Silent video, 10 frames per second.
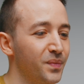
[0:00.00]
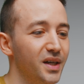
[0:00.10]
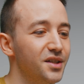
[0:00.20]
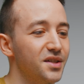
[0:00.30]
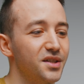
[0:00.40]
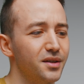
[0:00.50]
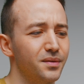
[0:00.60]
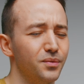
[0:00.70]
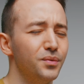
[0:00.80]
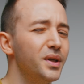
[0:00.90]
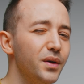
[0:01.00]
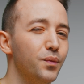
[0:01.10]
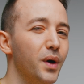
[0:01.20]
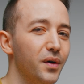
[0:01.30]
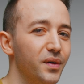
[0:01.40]
and just really
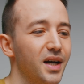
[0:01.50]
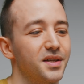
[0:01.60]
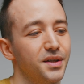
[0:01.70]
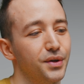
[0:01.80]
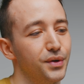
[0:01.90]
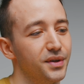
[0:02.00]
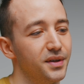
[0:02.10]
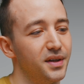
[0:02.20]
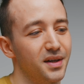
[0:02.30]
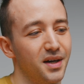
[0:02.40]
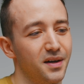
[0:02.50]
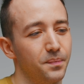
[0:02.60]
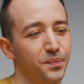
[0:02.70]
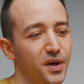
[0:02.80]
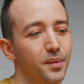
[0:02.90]
well executed
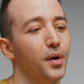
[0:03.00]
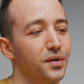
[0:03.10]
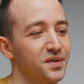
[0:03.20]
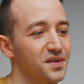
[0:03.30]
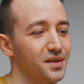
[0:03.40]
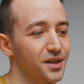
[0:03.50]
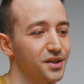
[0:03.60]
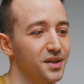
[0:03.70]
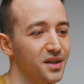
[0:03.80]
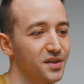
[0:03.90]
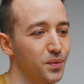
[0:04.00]
component selection as